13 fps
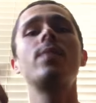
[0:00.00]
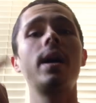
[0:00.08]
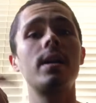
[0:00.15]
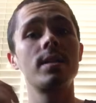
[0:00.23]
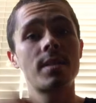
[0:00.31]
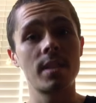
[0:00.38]

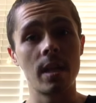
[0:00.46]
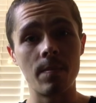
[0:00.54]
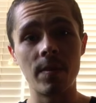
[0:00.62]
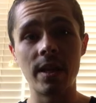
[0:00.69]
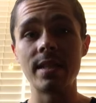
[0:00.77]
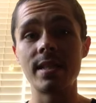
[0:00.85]
that is
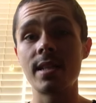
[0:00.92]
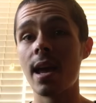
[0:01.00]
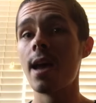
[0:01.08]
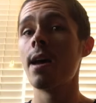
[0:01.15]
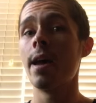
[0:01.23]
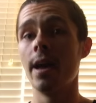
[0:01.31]
something that is
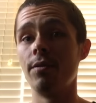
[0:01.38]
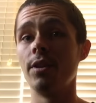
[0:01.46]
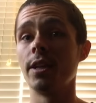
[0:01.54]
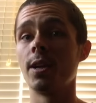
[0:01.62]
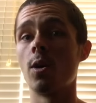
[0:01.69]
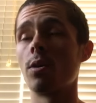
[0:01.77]

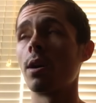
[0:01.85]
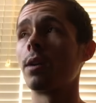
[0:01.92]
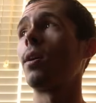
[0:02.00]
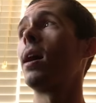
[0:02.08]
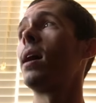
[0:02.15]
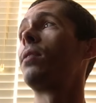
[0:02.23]
heavily going on
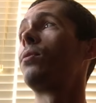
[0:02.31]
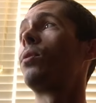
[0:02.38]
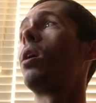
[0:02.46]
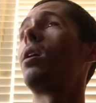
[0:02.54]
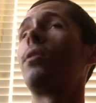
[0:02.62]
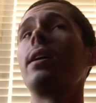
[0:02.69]

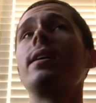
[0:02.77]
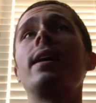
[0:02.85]
Raw right